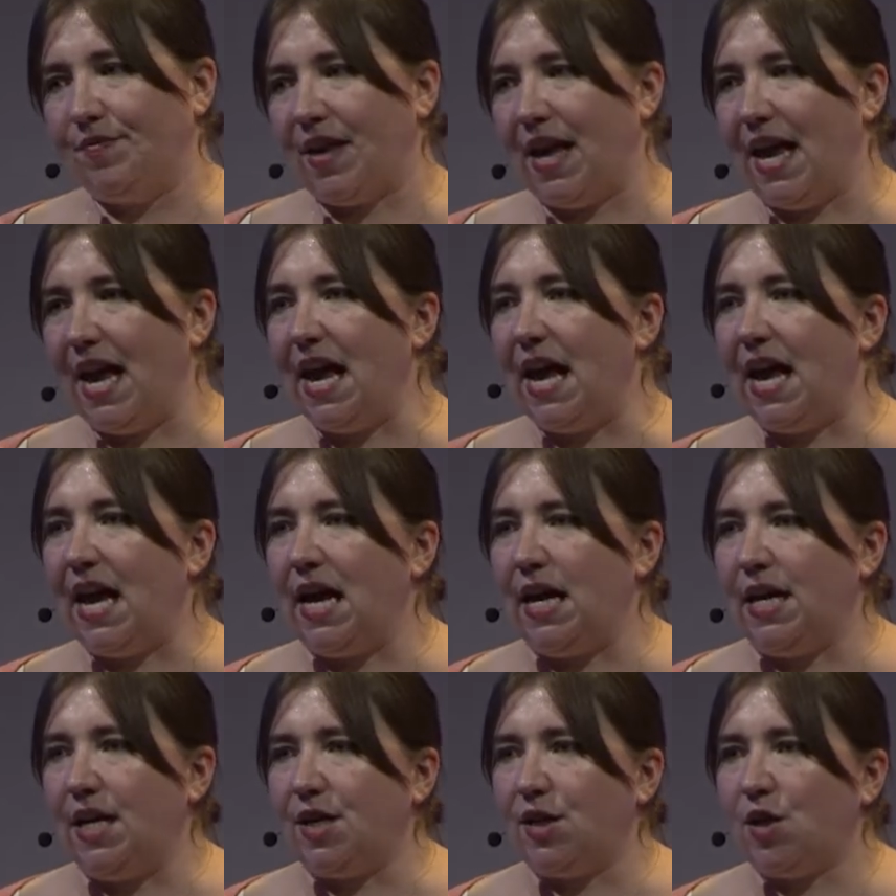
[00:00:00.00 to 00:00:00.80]

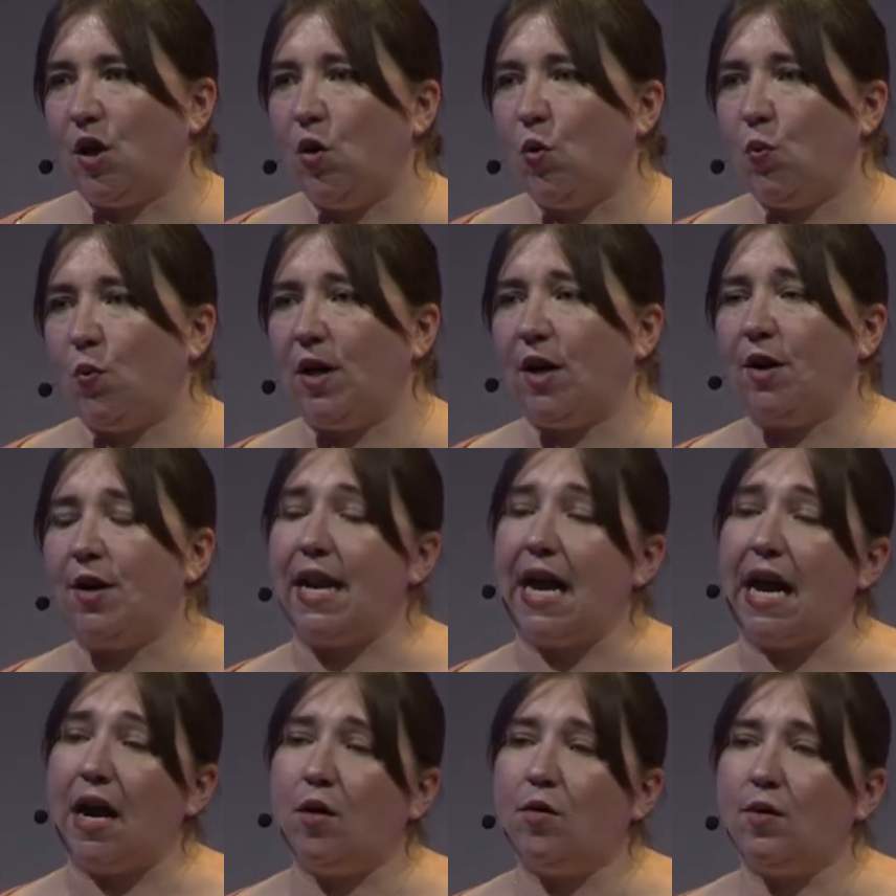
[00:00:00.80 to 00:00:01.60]
And we are
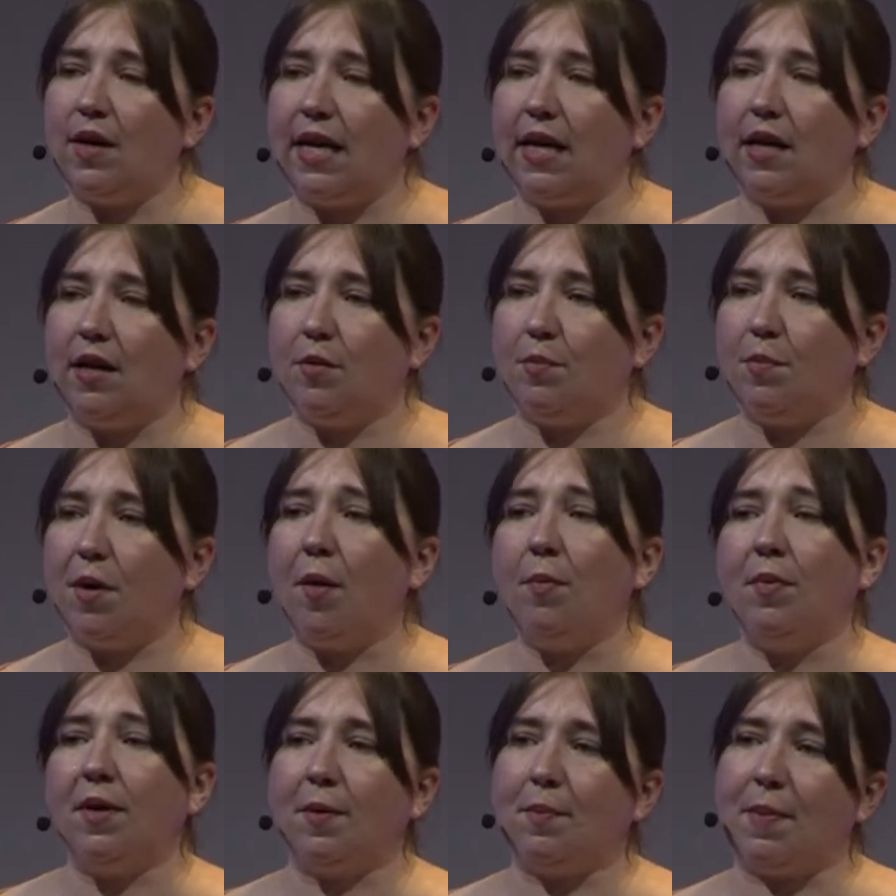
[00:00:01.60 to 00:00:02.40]
now in
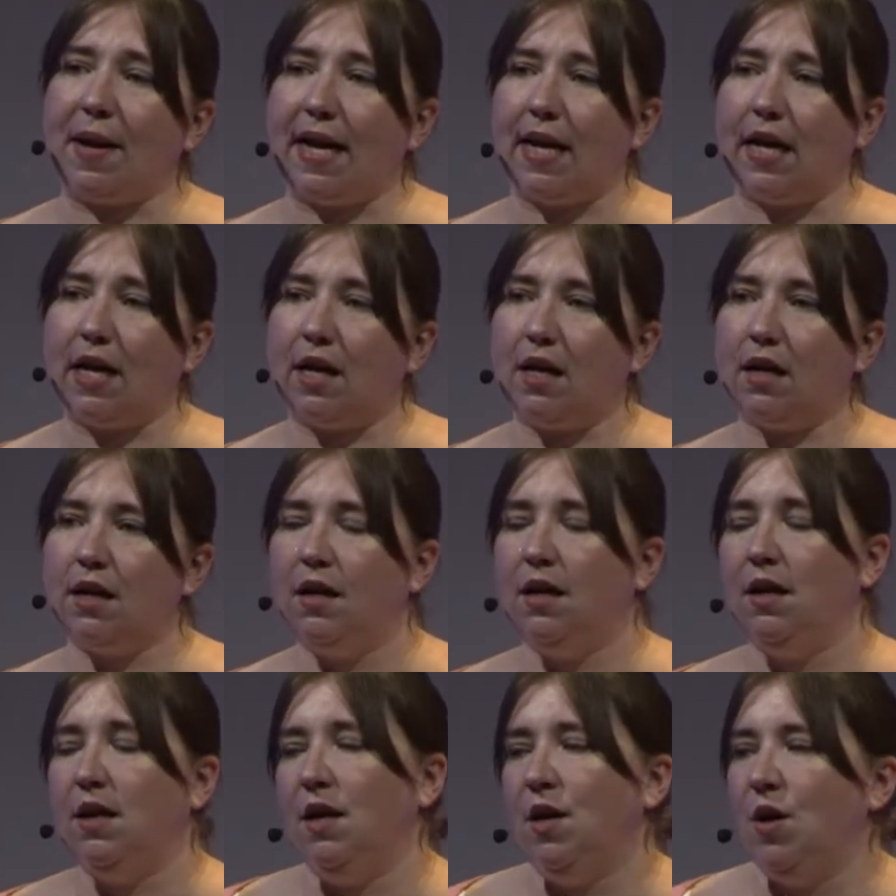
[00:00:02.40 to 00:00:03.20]
public beta,
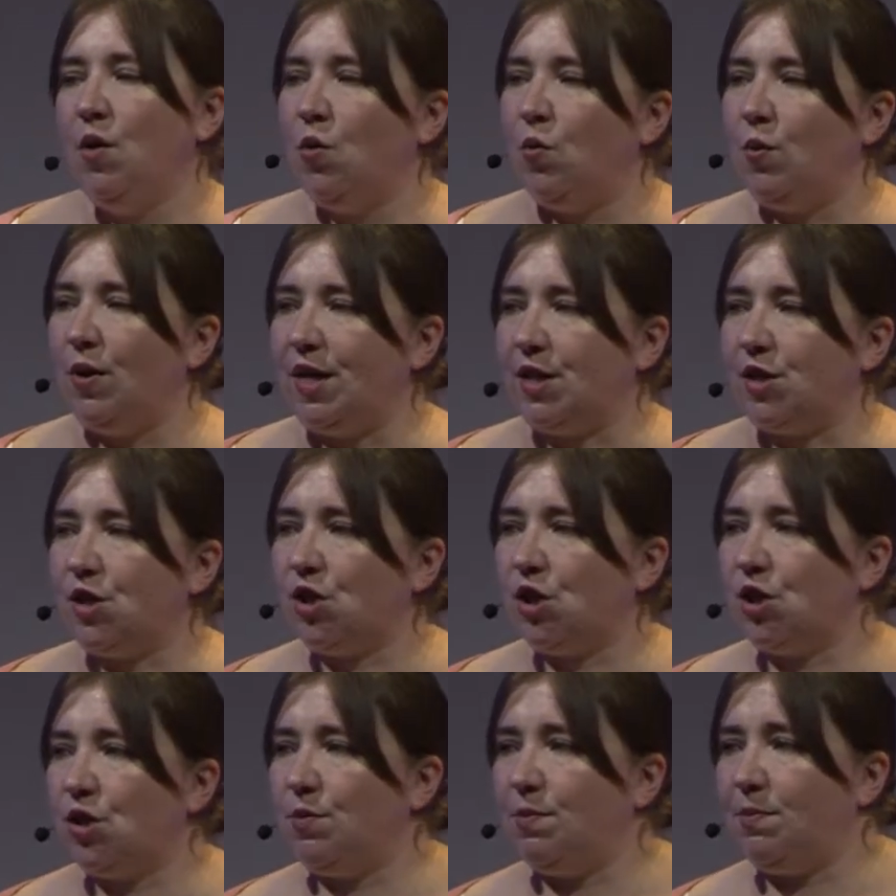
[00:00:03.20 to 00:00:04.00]

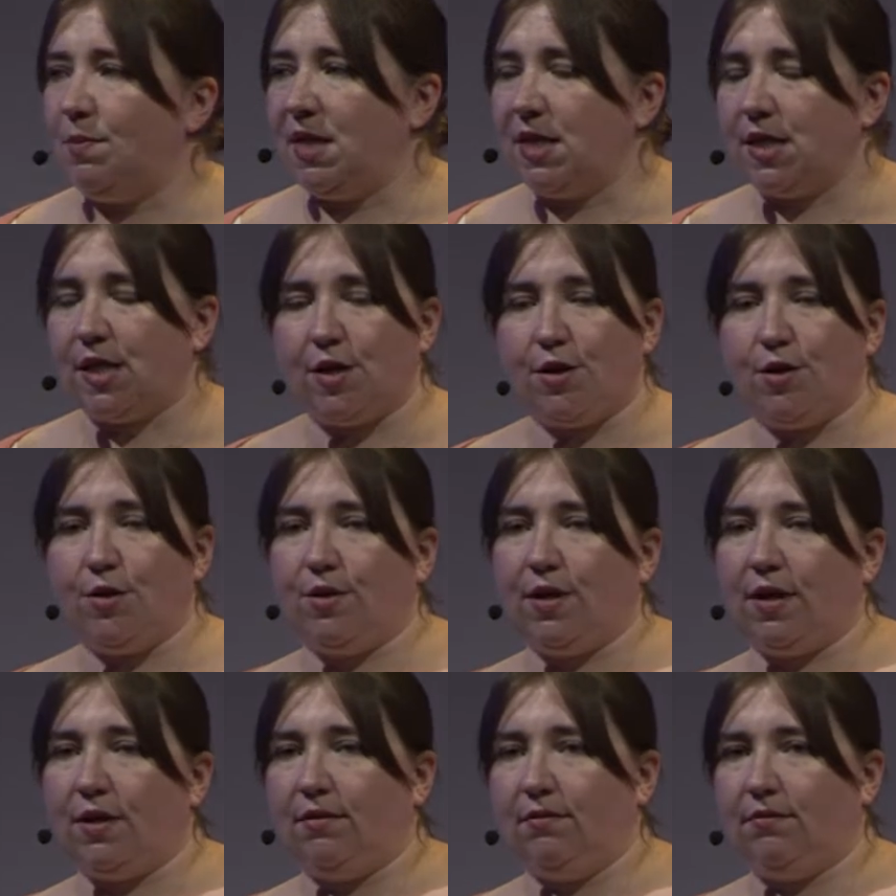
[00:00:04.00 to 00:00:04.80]
which means that you
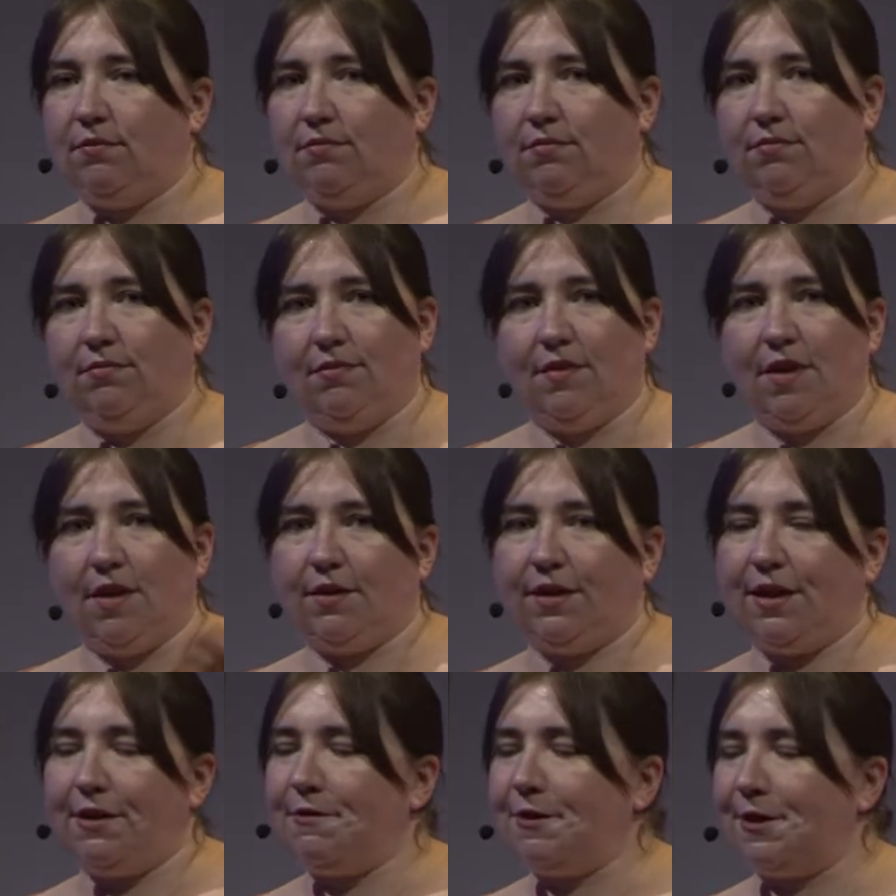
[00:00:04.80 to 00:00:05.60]
can
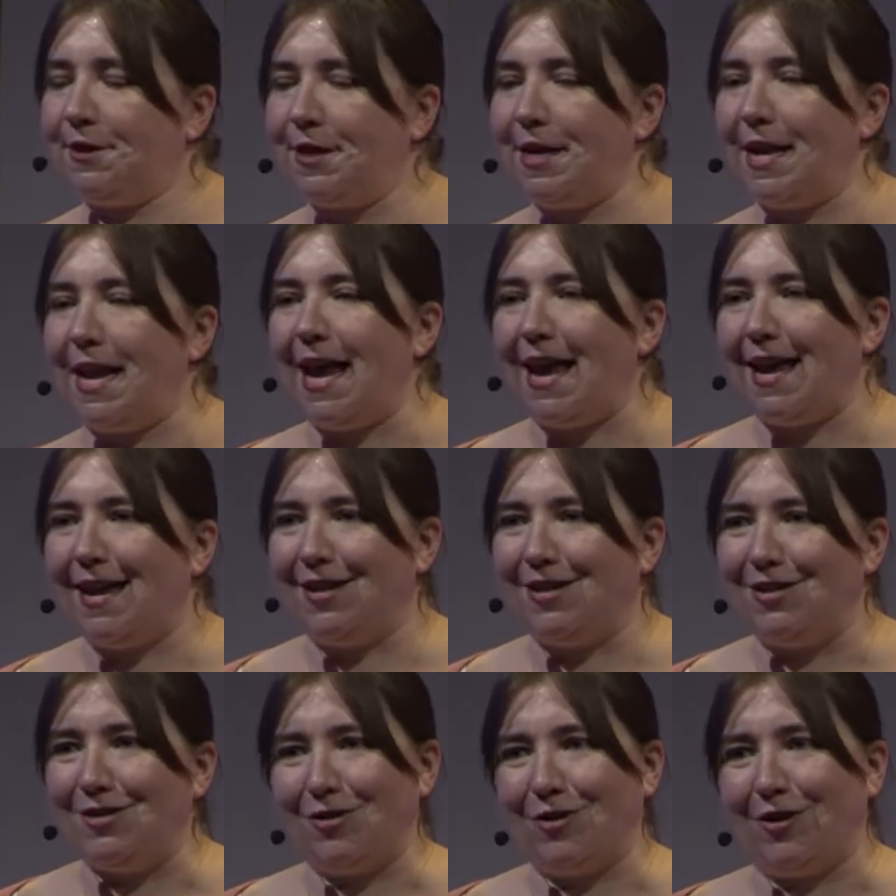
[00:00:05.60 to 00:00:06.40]
leave here today
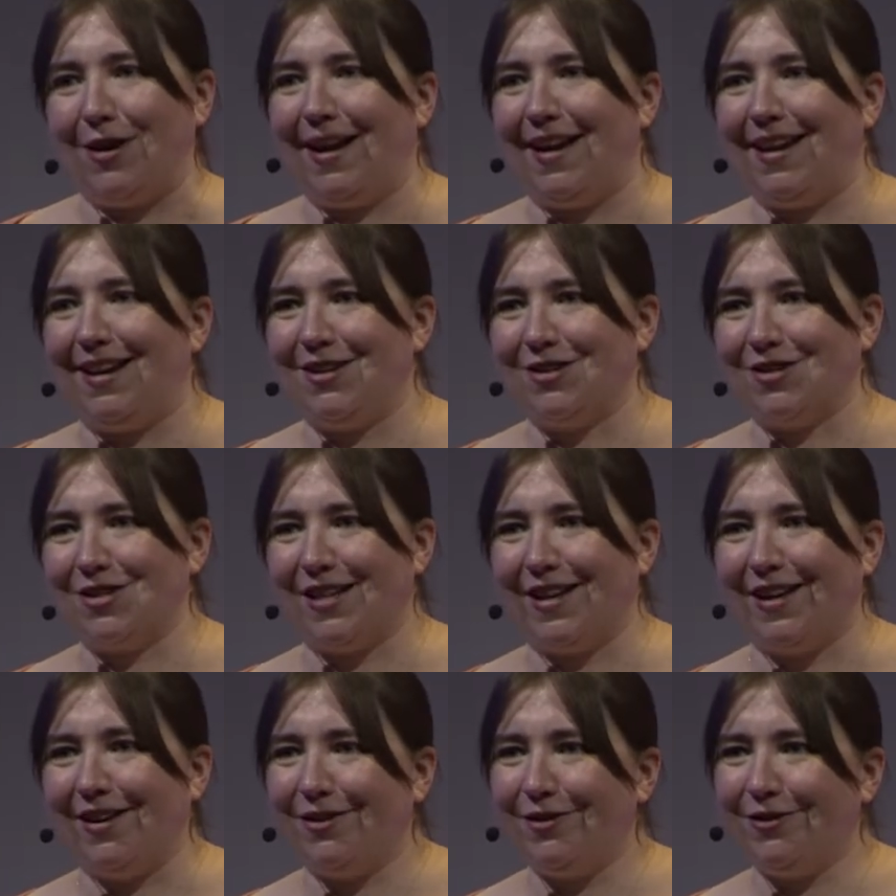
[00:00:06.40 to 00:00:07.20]
and try it
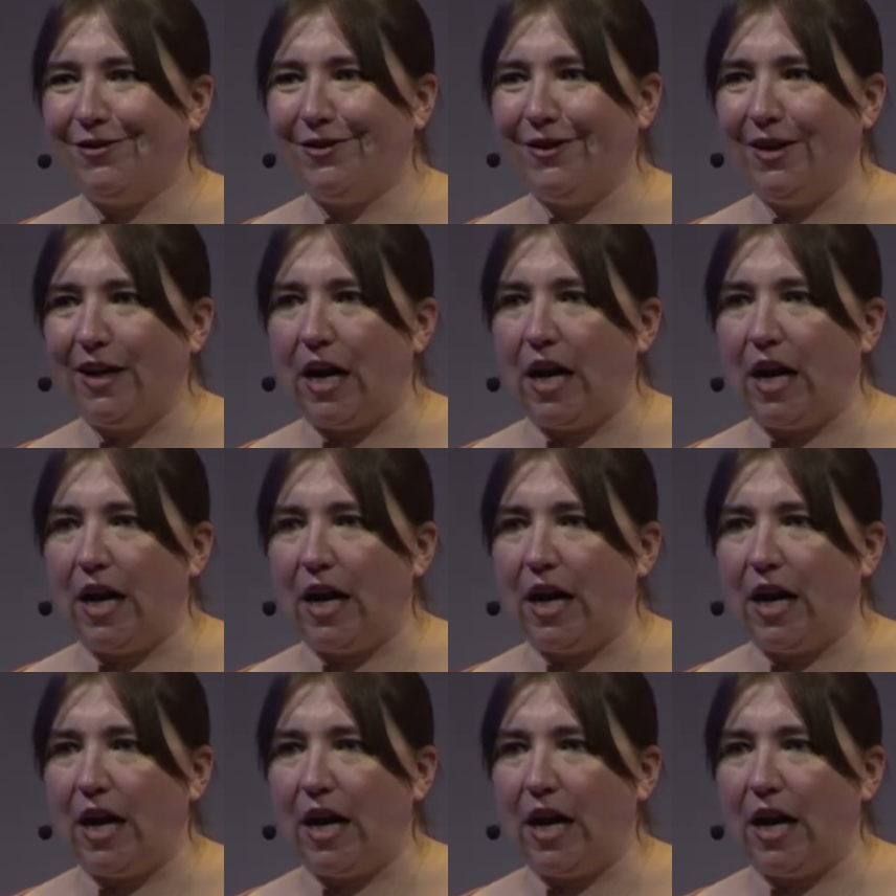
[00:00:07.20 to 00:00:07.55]
yourself.